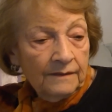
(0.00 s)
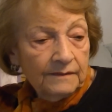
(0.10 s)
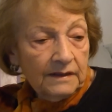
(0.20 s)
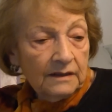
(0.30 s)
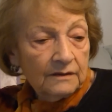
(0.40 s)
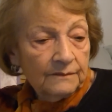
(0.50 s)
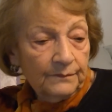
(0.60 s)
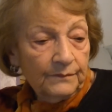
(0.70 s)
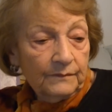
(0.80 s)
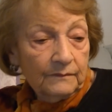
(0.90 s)
It
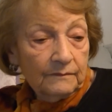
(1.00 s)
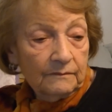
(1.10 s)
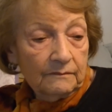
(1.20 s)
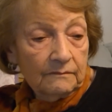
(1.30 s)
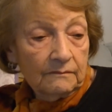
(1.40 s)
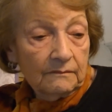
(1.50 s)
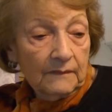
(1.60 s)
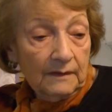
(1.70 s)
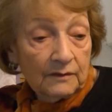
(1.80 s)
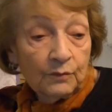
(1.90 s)

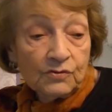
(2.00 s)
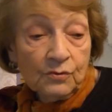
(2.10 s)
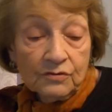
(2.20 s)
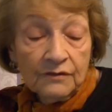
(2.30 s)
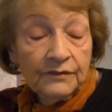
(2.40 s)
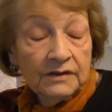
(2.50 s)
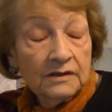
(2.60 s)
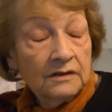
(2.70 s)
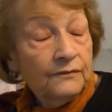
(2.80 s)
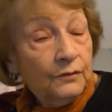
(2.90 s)
was also very
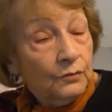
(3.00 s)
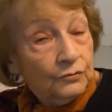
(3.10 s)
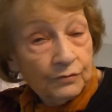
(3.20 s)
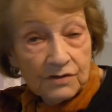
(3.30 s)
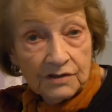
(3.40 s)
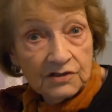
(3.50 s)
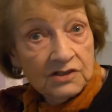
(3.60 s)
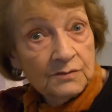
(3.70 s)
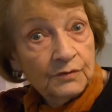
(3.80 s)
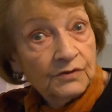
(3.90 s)
difficult with
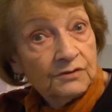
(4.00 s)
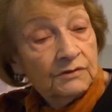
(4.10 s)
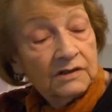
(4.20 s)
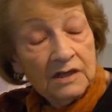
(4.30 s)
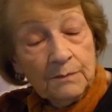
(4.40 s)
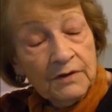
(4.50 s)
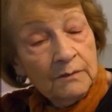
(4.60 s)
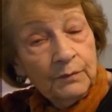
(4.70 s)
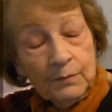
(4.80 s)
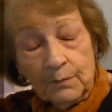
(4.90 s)
Russians because they were raping
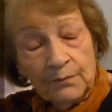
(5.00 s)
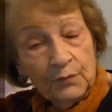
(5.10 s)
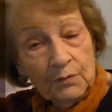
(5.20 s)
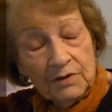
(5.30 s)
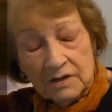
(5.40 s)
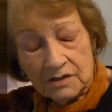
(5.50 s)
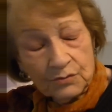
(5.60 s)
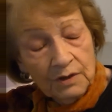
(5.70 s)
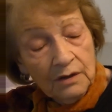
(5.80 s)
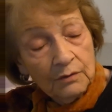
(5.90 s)
women as
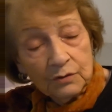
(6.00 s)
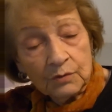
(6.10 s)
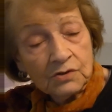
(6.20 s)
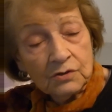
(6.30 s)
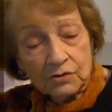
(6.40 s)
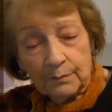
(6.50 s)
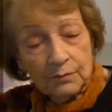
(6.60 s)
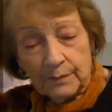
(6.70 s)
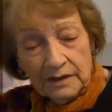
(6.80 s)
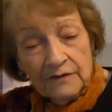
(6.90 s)
well. It was not so,
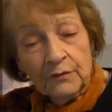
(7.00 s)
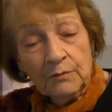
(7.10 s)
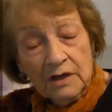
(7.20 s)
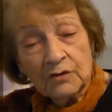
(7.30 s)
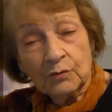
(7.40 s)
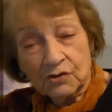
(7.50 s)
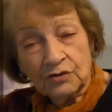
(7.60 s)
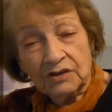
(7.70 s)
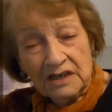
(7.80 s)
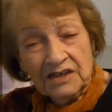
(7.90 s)
believe me, it was
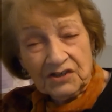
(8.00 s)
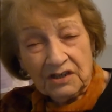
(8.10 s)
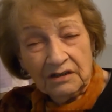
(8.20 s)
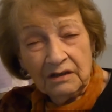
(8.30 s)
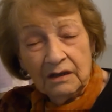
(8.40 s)
not easy.